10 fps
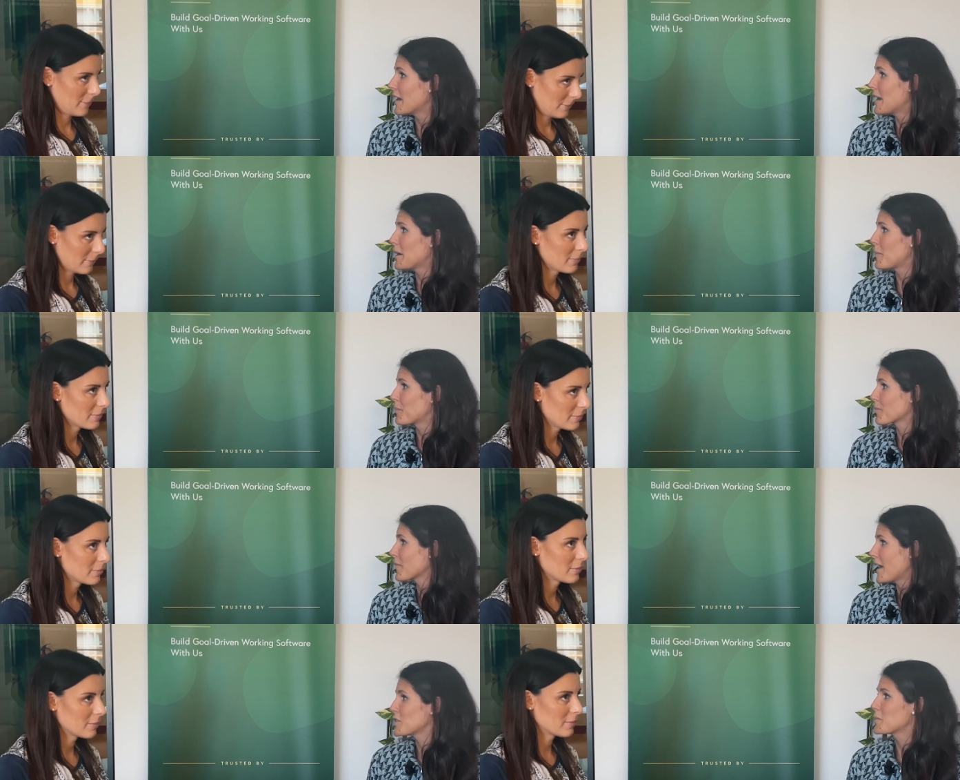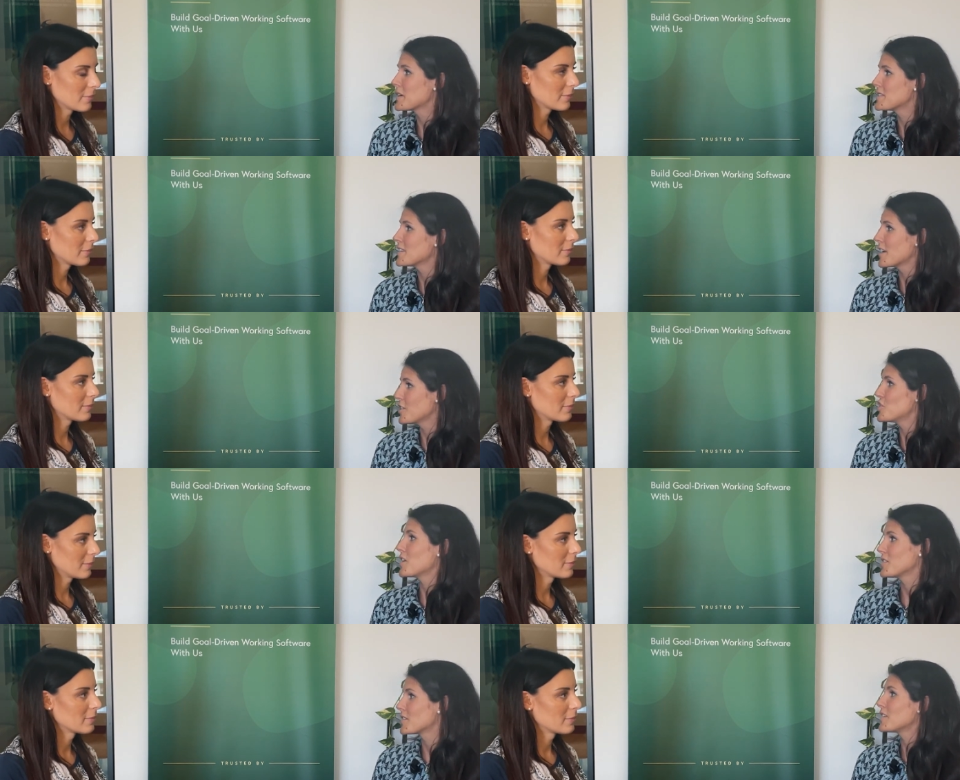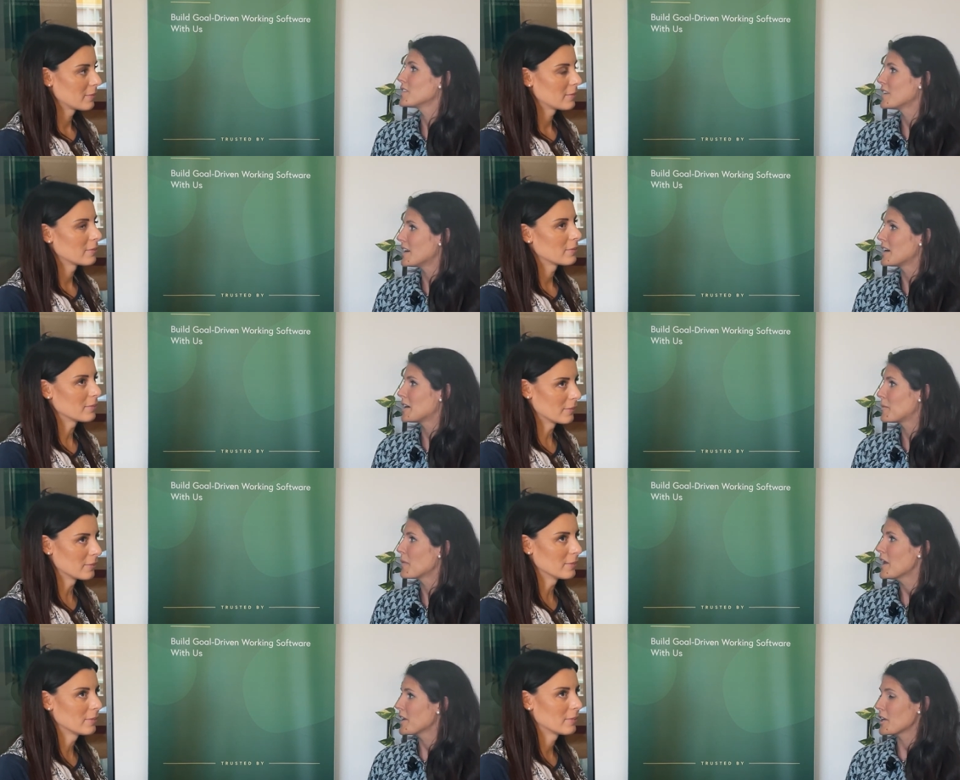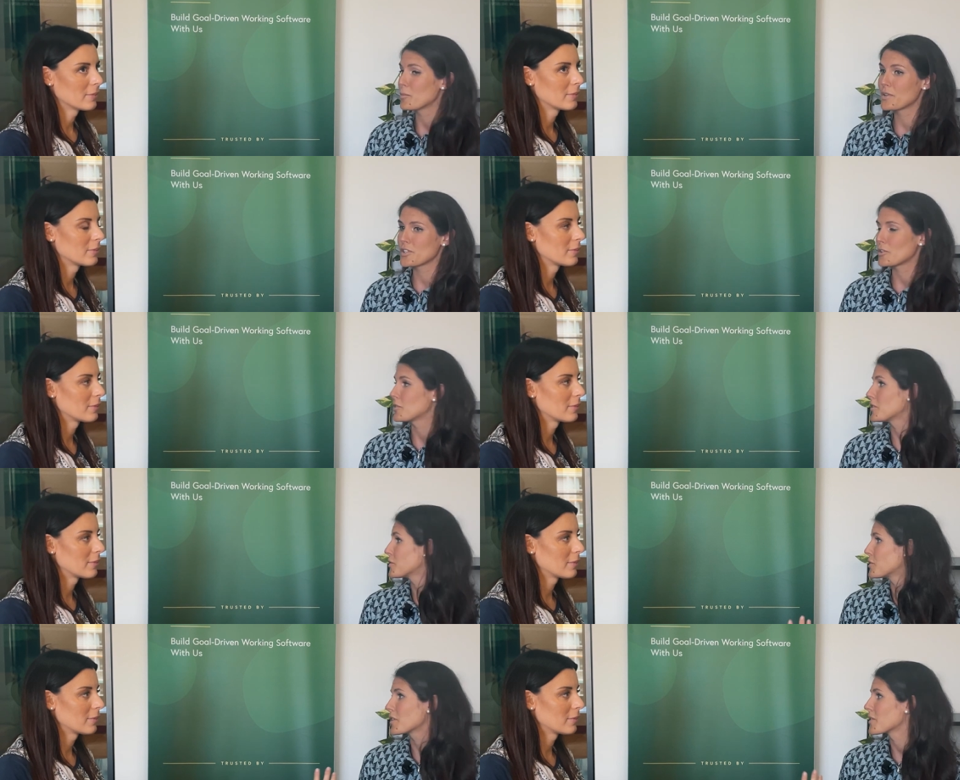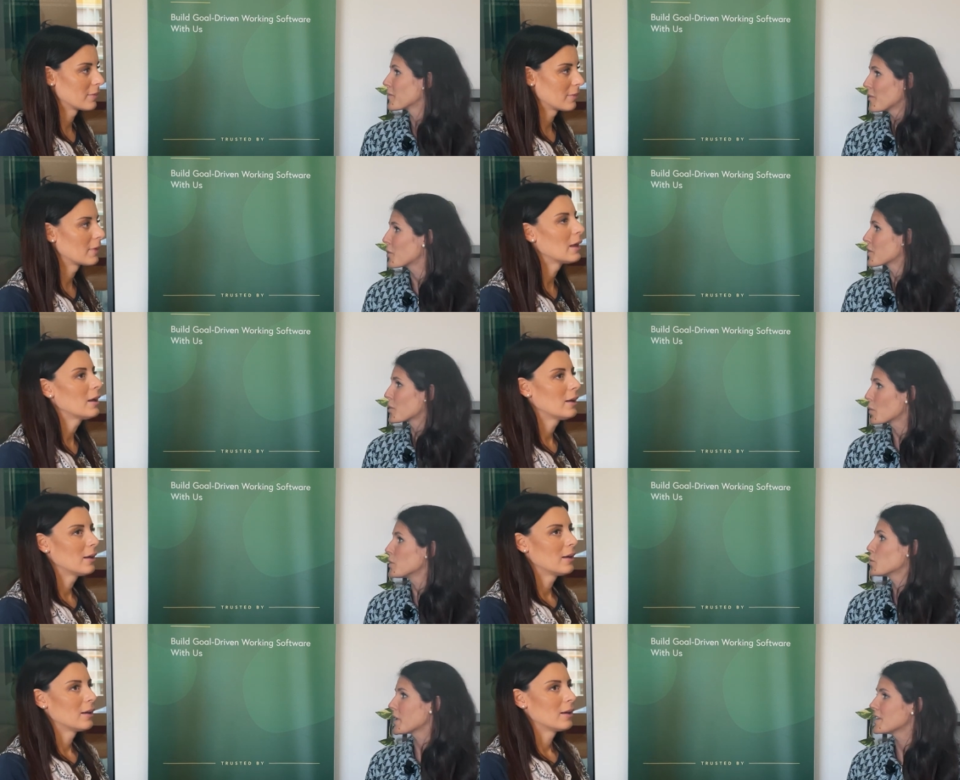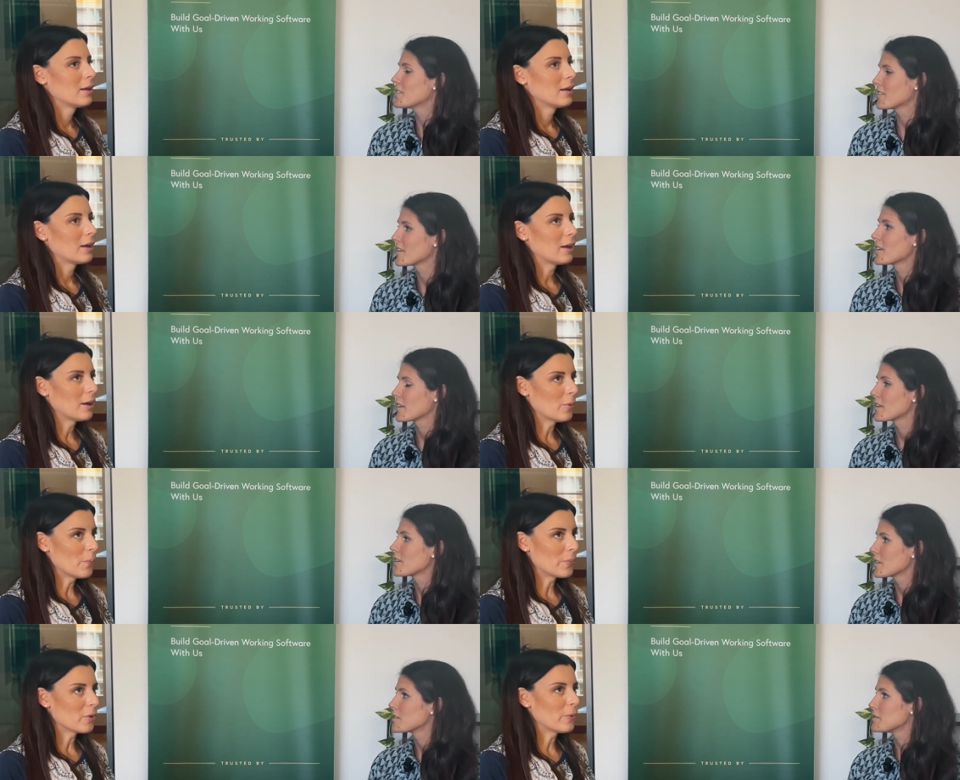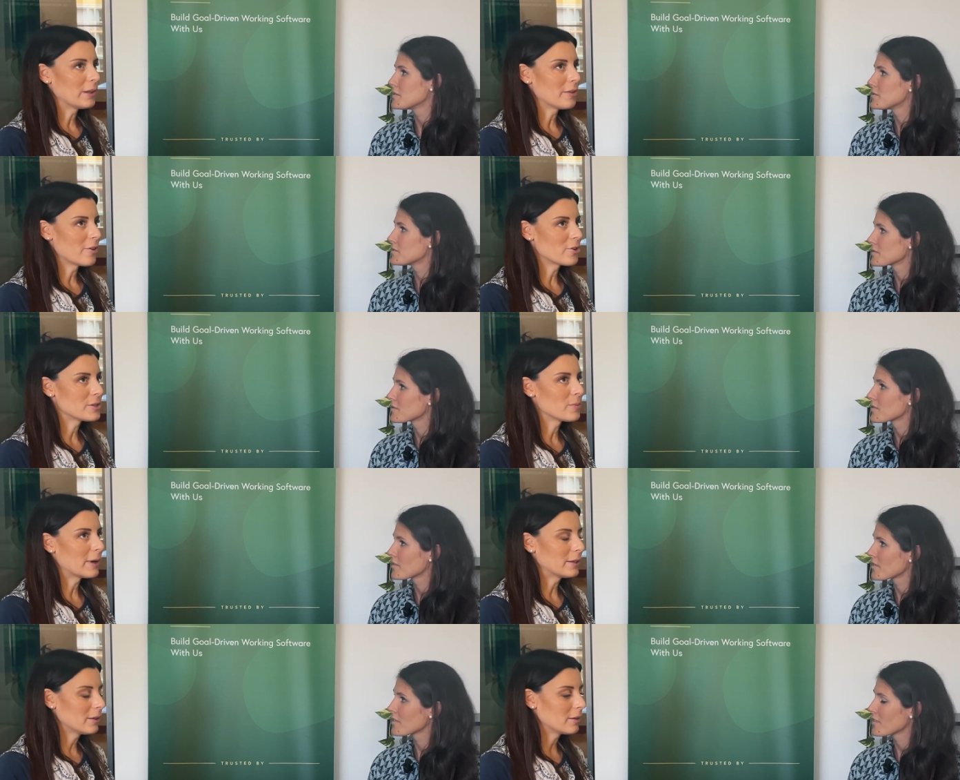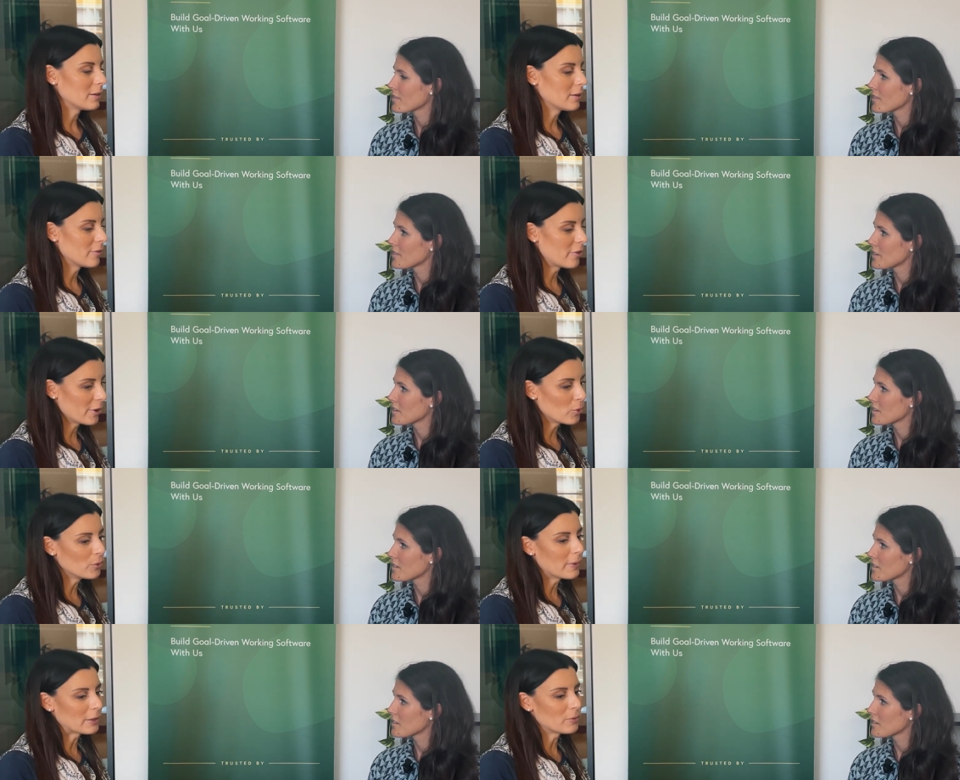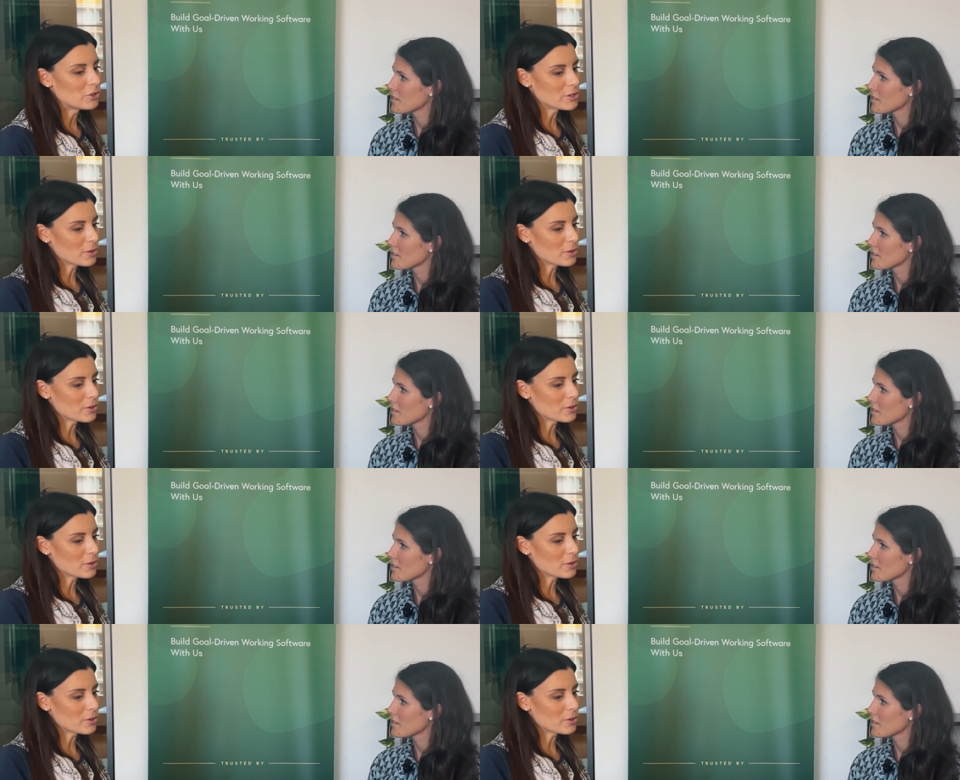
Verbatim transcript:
Speaker 1: um, experts in general um, mm -hmm. here in Barcelona or, or worldwide?
Speaker 2: Um, well, there is one uh, very good one which is